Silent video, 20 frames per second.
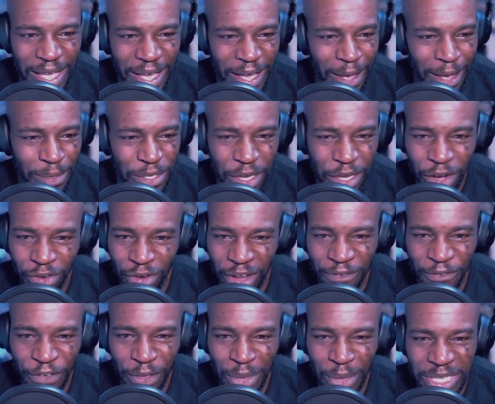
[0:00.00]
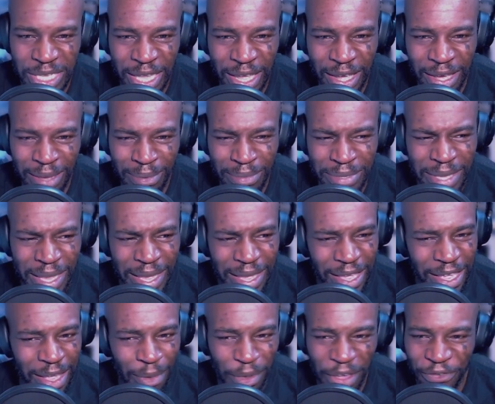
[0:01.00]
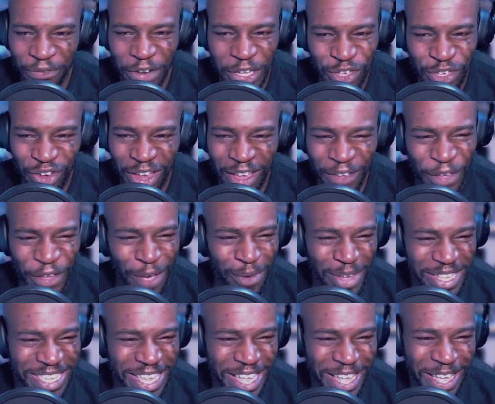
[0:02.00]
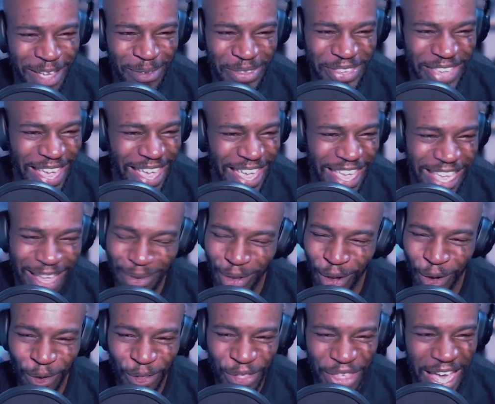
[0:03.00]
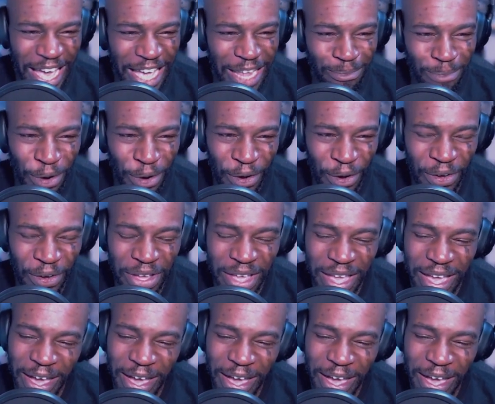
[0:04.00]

It's a great film at times. It could be a frustrating film at times. It could be all that and more.